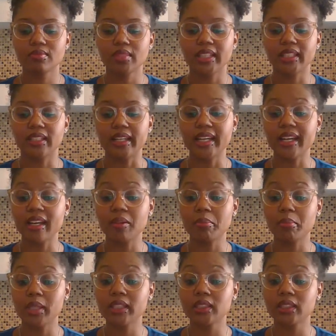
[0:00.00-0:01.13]
He lay down
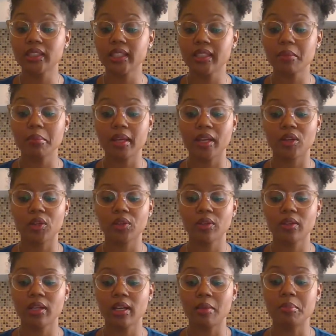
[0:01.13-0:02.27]
meekly in the
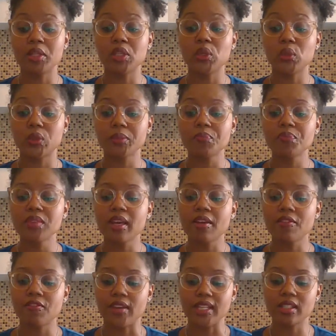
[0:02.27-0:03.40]
manure,
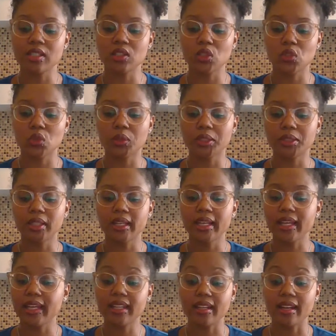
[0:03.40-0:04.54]
facing the door.
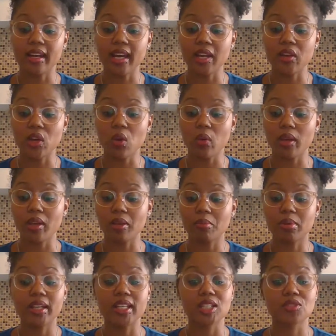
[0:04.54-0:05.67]
He did not know it,
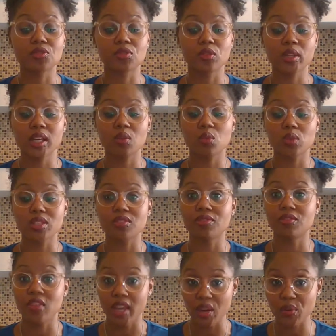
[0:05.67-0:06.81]
but his friend was
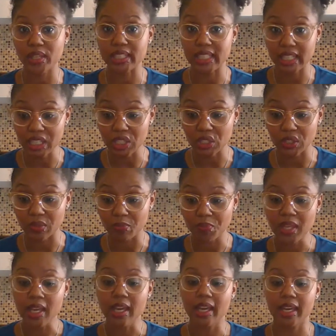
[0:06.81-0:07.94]
very near.
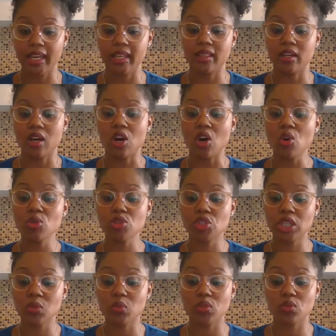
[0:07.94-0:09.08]
And the old
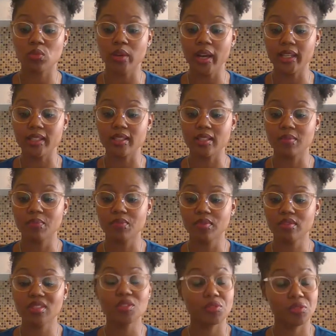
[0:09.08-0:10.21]
sheep was right.
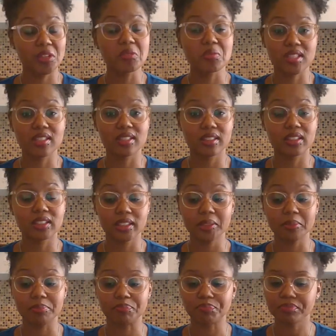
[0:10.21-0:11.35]
The friend was still
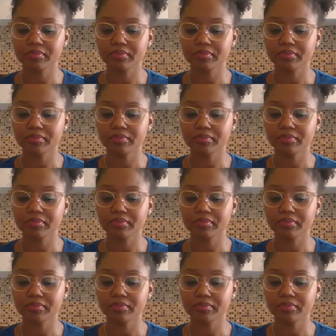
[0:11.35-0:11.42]
asleep.